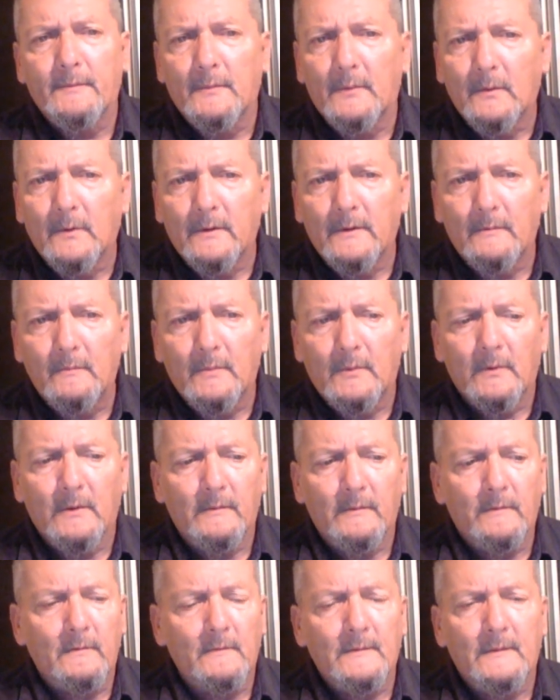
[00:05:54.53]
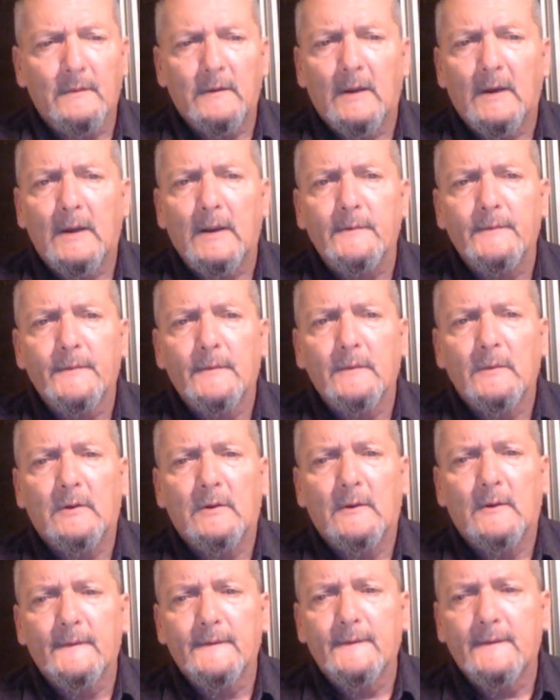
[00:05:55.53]
more and more lives
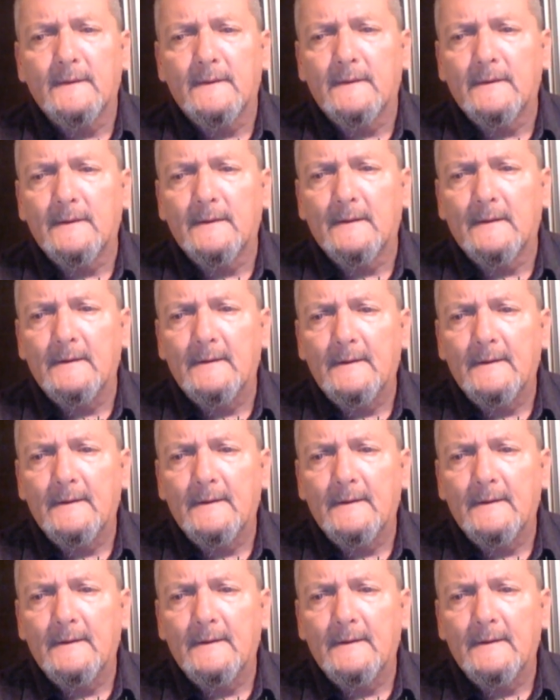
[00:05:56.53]
lost in